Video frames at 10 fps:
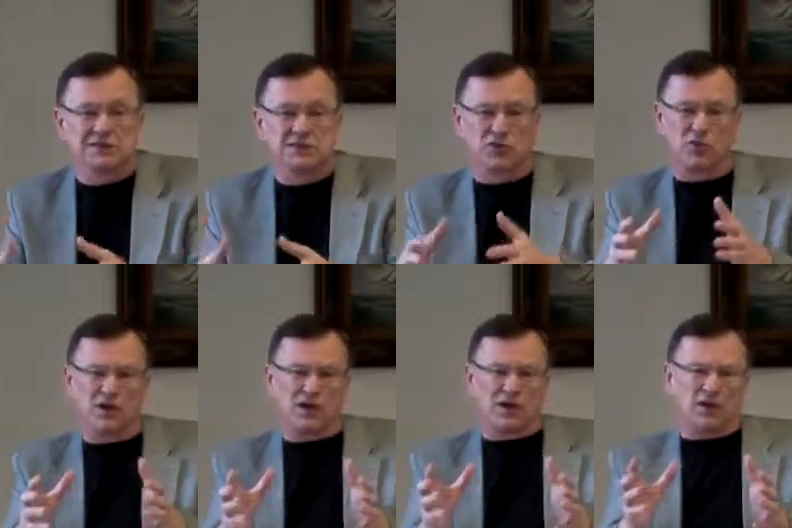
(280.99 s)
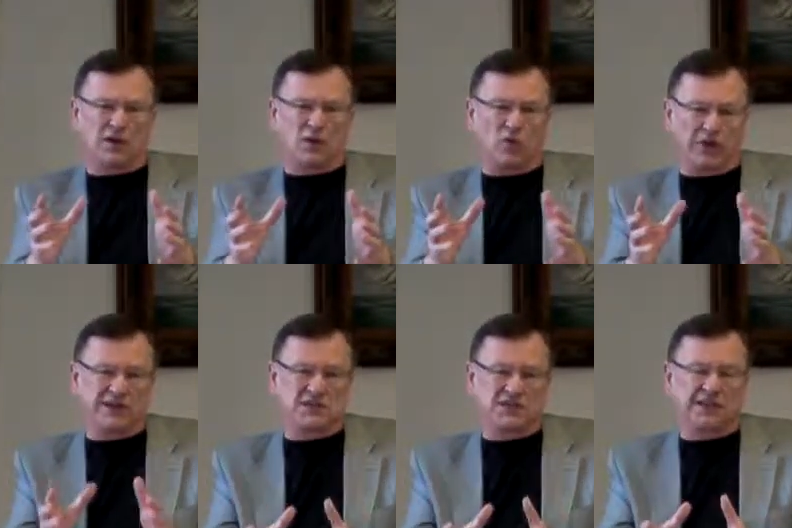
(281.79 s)
So what
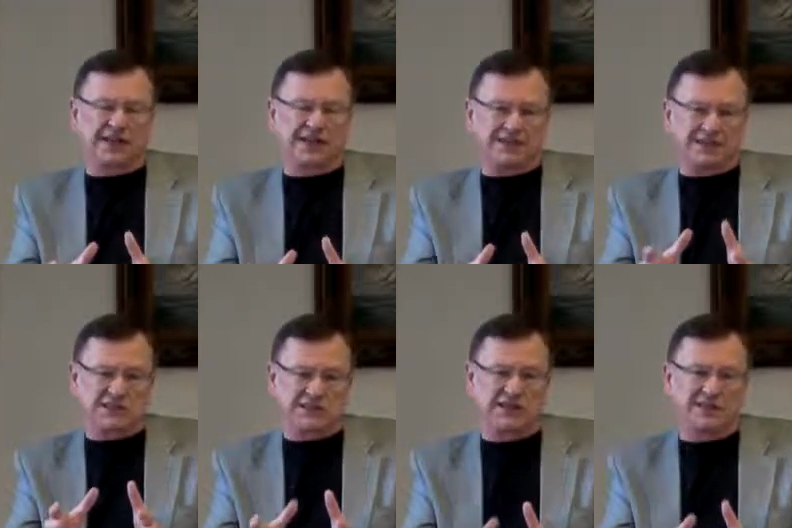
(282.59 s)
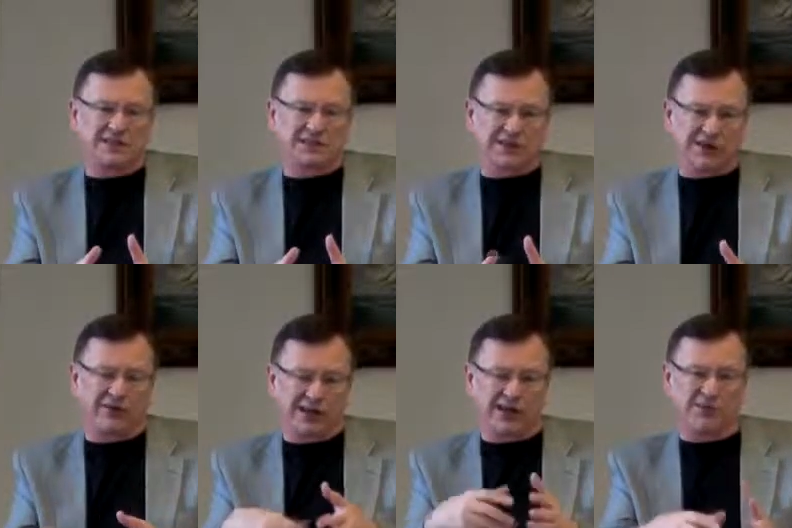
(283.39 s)
is it that these studies
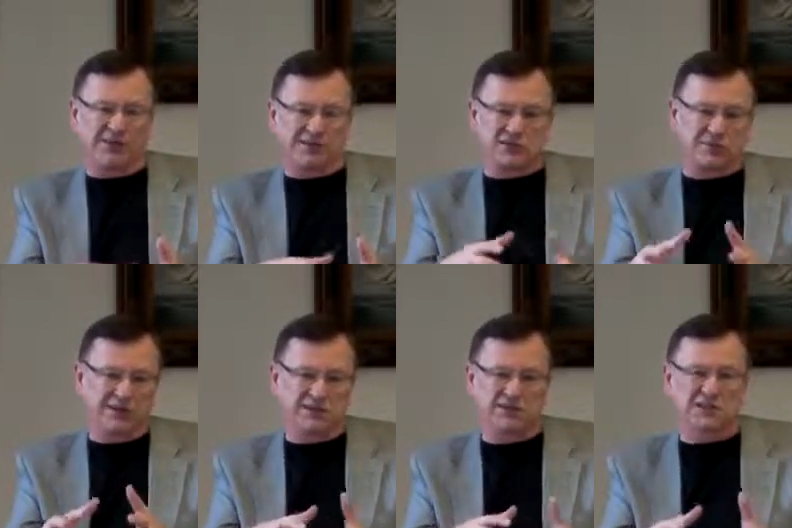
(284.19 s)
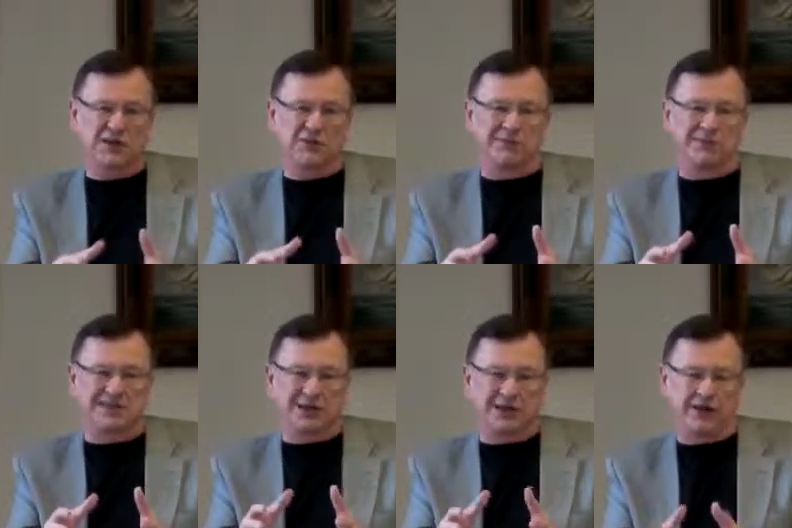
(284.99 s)
carried out by so many of these experimental
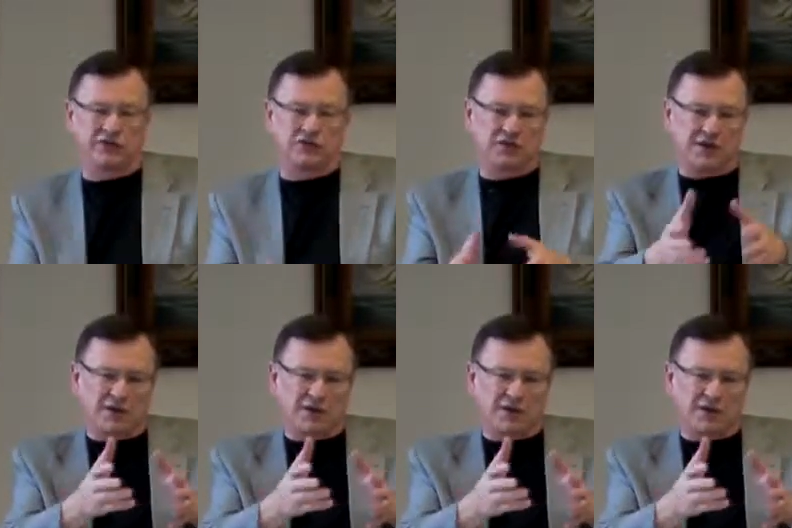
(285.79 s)
psychologists